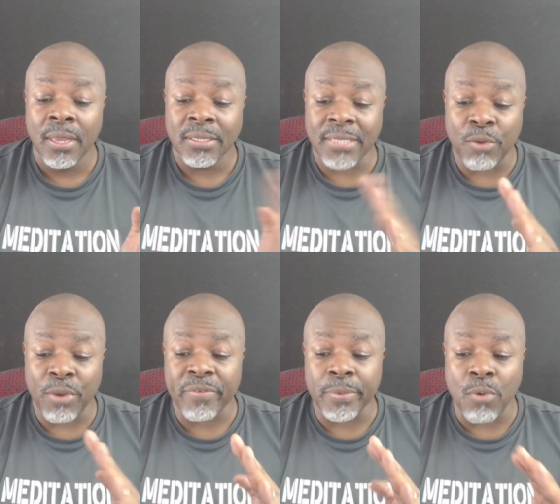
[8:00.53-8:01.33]
stay
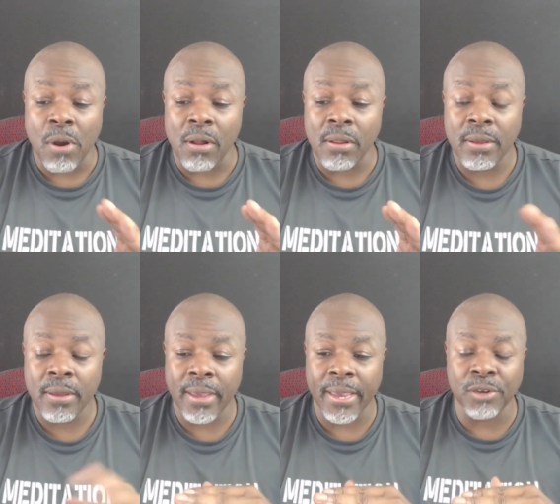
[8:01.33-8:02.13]
away from the wall
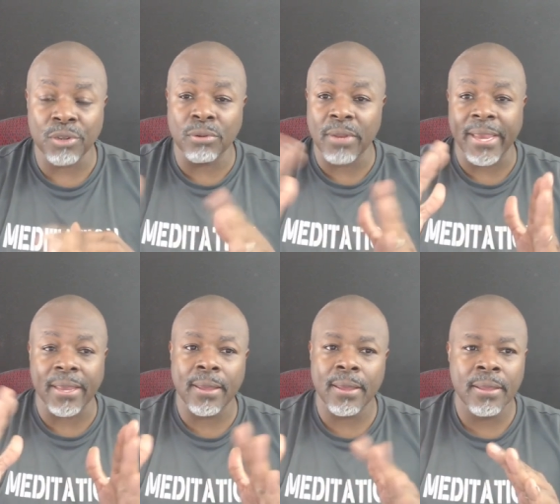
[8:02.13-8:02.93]
and do like